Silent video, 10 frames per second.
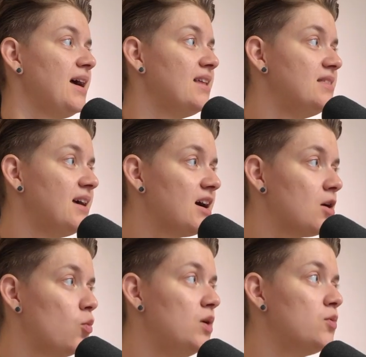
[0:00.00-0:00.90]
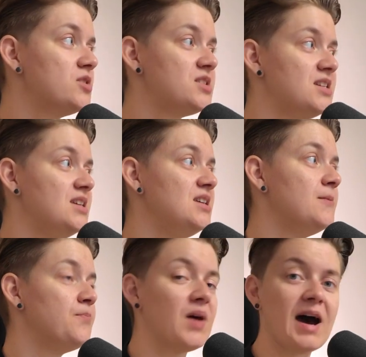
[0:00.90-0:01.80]
and there we will
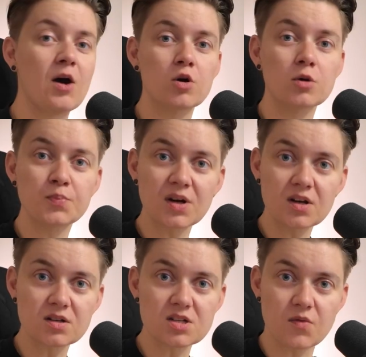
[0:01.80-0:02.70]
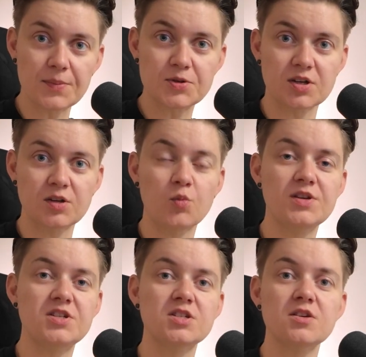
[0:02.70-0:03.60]
see our product description,
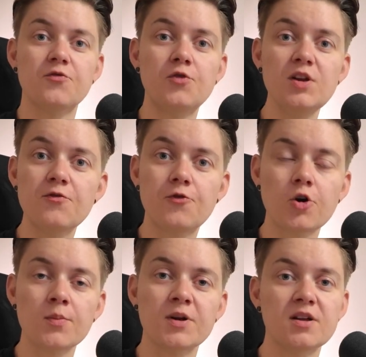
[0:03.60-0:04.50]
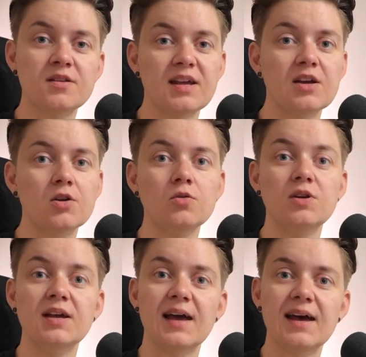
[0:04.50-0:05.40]
which is fully formatted,
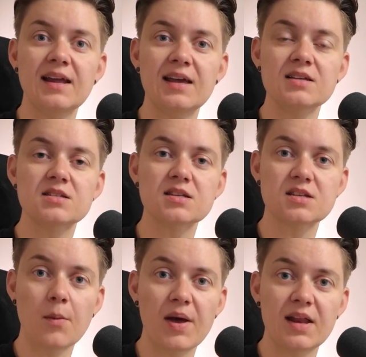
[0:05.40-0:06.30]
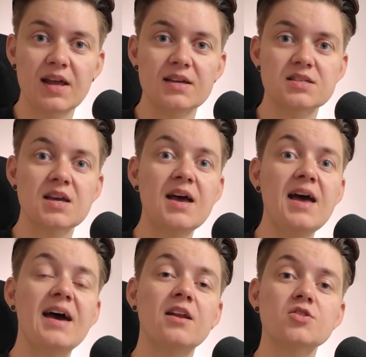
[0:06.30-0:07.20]
including headings, subheadings,
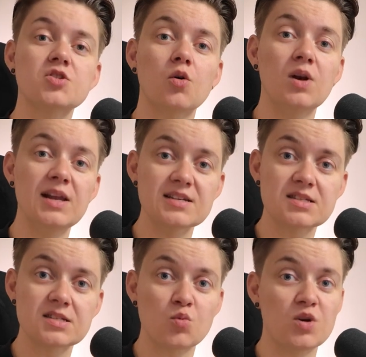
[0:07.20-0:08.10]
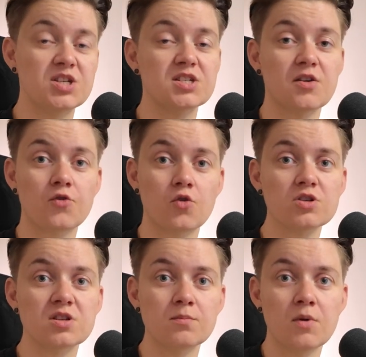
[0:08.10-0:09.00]
and also lists, which is of
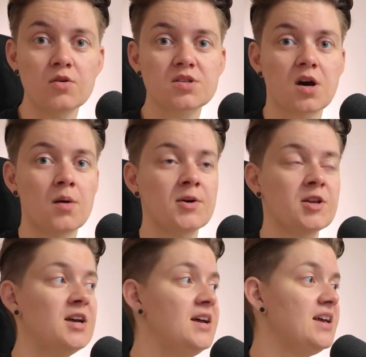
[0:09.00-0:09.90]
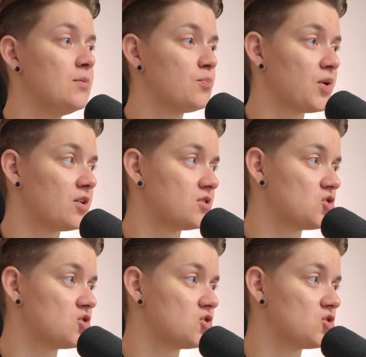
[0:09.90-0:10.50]
course the most common in product